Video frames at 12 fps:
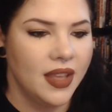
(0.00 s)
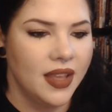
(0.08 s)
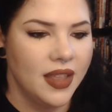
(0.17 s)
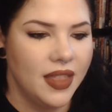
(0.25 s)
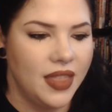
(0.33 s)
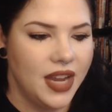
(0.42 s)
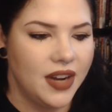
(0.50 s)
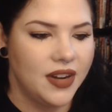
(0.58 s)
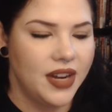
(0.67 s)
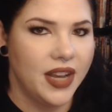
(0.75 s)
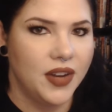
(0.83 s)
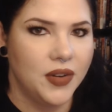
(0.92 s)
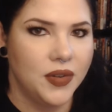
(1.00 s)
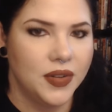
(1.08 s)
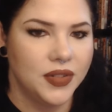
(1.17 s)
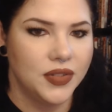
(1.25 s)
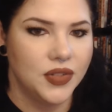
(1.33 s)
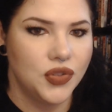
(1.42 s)
they are now
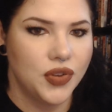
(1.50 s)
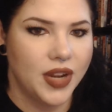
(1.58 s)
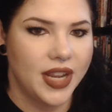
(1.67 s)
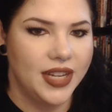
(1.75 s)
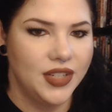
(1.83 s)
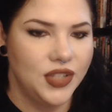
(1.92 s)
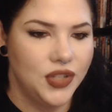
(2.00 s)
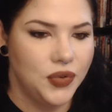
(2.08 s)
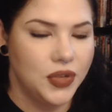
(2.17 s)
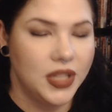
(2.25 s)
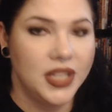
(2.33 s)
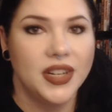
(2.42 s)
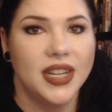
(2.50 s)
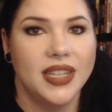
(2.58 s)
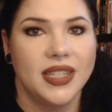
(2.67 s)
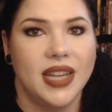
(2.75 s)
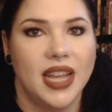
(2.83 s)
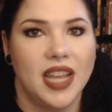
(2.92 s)
trying to clear
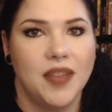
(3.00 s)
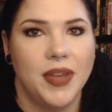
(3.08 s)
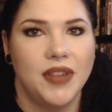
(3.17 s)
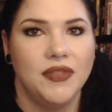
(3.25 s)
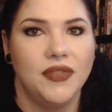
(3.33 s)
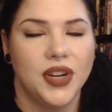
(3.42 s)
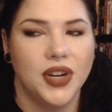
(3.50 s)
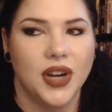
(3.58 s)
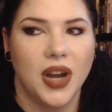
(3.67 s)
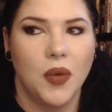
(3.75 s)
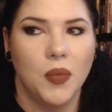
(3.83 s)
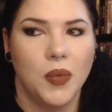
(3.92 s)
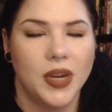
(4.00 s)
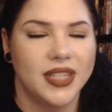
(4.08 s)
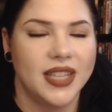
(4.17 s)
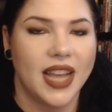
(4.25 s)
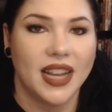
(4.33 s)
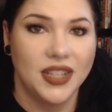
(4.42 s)
his name and figure out what
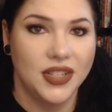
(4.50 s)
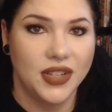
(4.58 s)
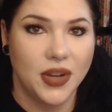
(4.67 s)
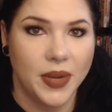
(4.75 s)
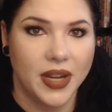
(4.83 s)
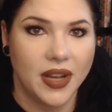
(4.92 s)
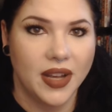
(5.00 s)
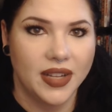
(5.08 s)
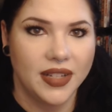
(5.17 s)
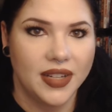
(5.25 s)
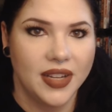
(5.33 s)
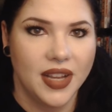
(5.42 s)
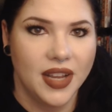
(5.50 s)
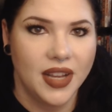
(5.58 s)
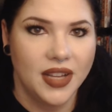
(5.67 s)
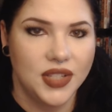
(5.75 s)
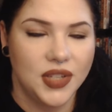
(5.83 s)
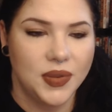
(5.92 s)
exactly is going on.
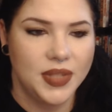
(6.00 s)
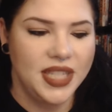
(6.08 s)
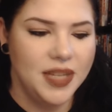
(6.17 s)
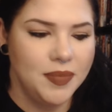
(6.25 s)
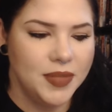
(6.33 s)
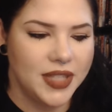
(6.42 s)
So it seems